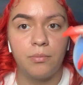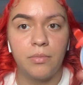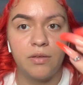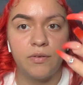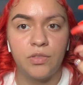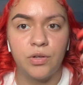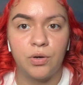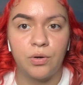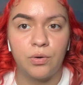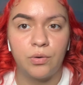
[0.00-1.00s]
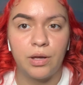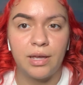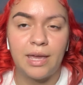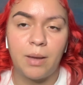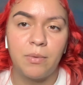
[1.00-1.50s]
even though it
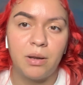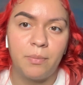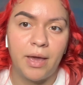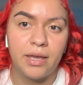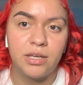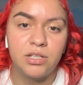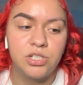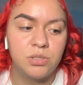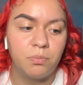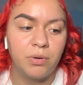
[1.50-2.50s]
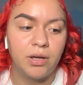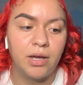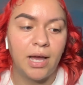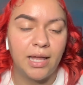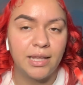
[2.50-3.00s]
came in a package,
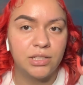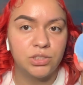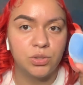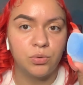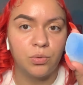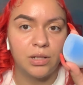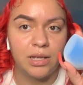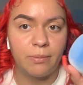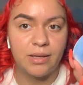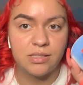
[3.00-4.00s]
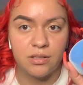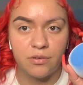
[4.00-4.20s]
but I like to clean my stuff